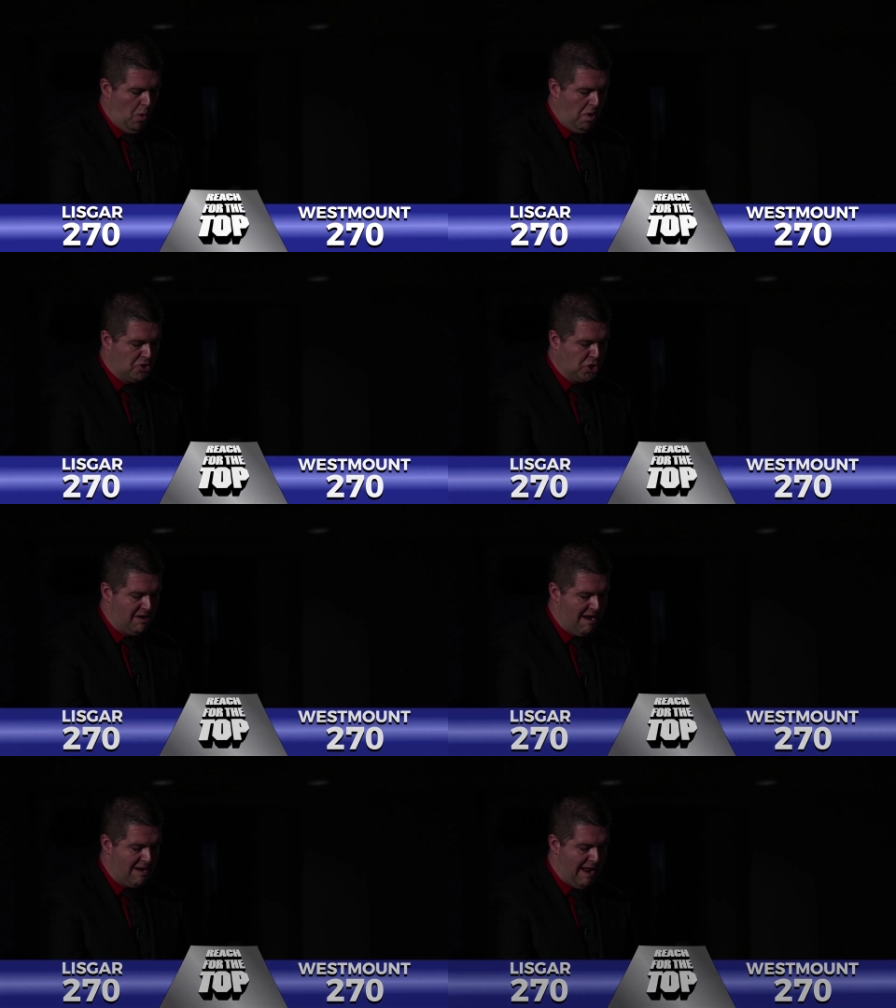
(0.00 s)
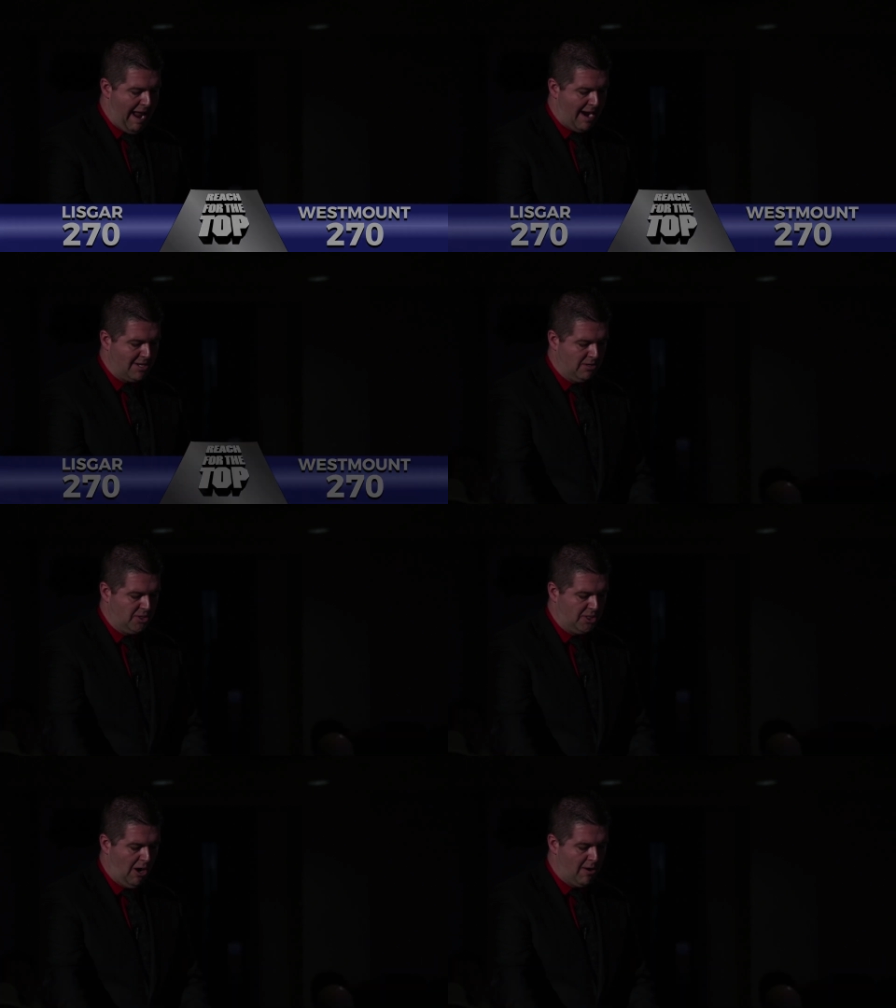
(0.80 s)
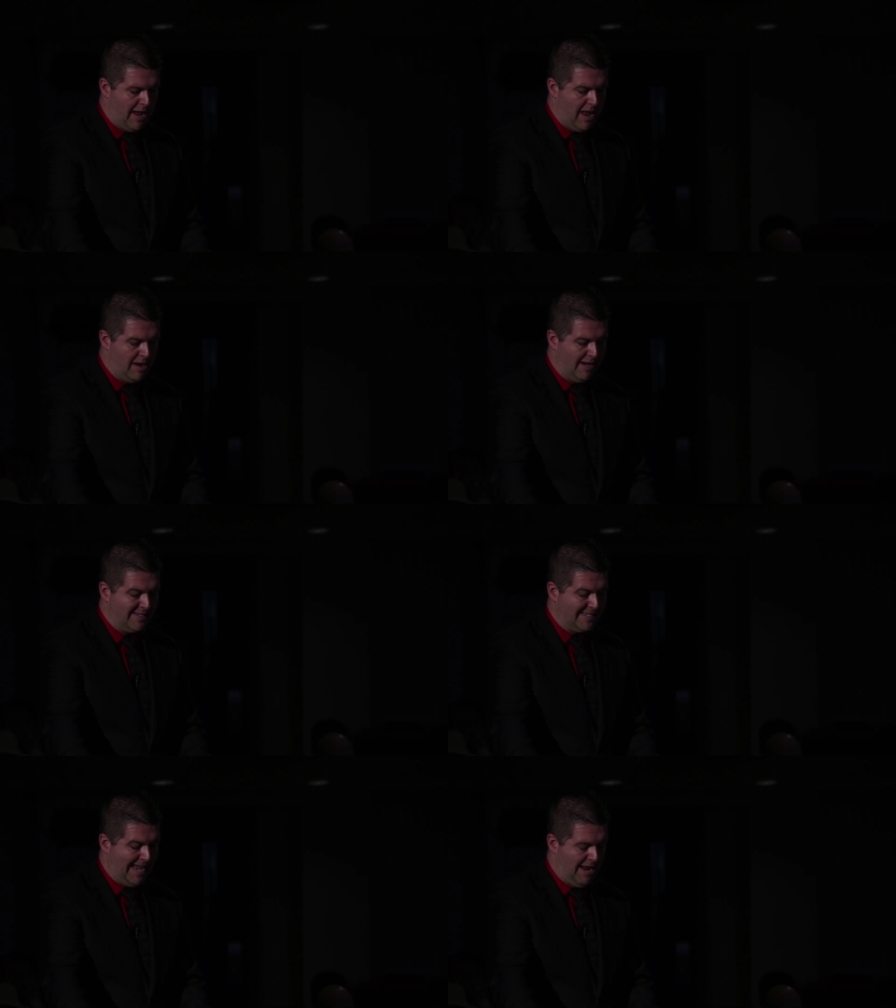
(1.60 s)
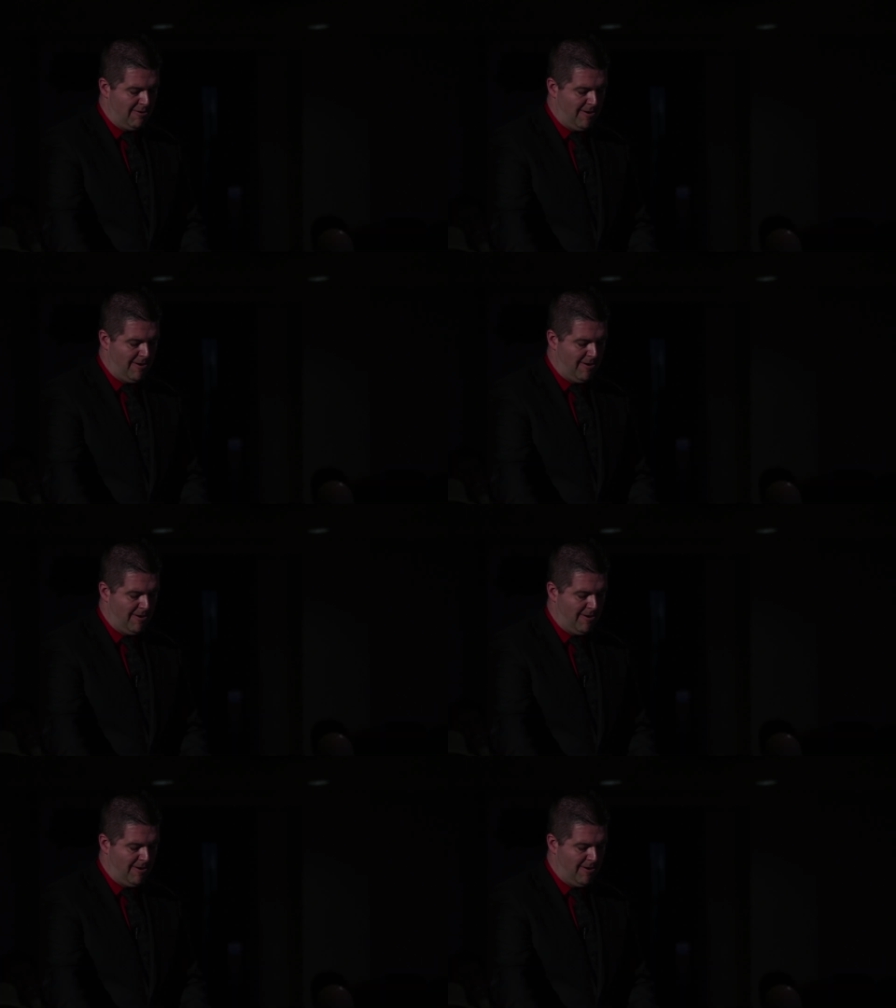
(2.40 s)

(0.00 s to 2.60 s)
Which Canadian actor starred in A Scanner